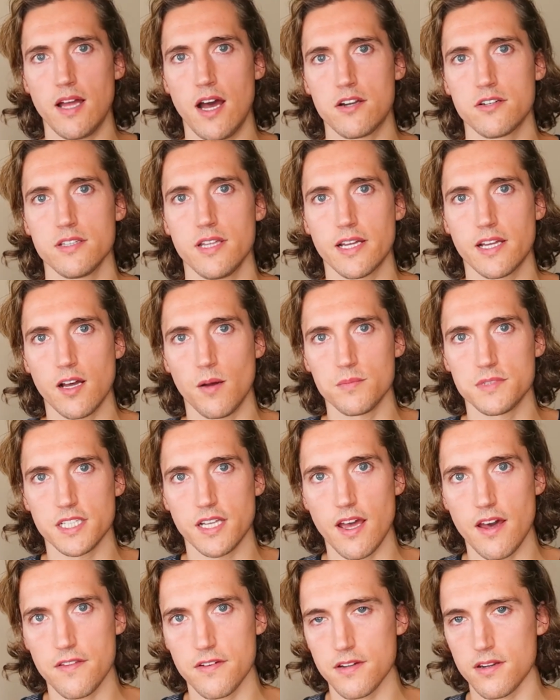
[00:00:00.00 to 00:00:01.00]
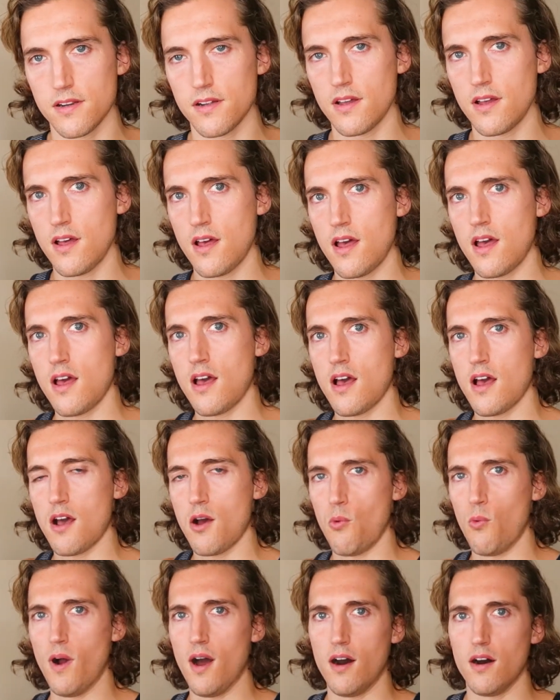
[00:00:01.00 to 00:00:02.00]
How do they come together?
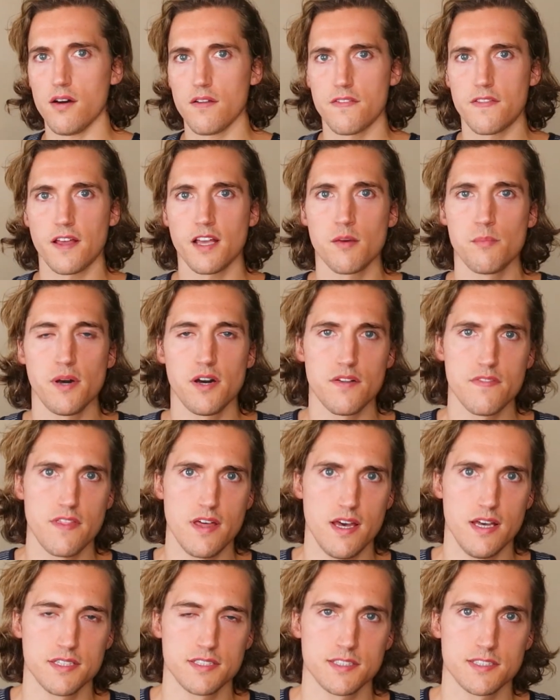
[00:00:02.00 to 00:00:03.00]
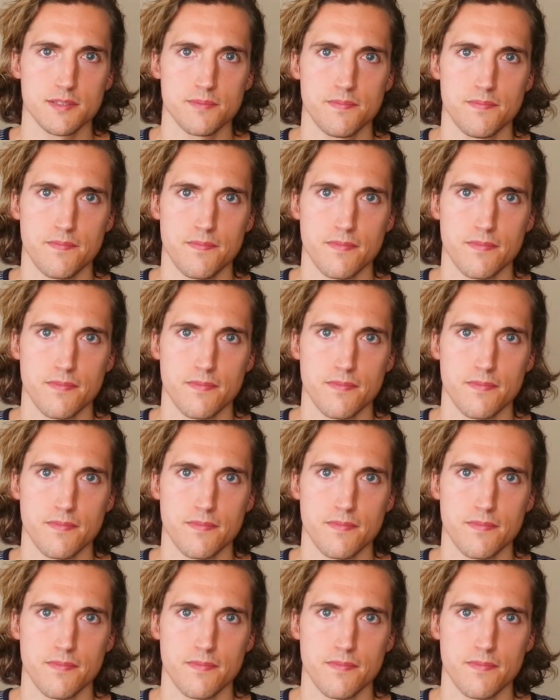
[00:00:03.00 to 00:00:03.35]
Well, think about this.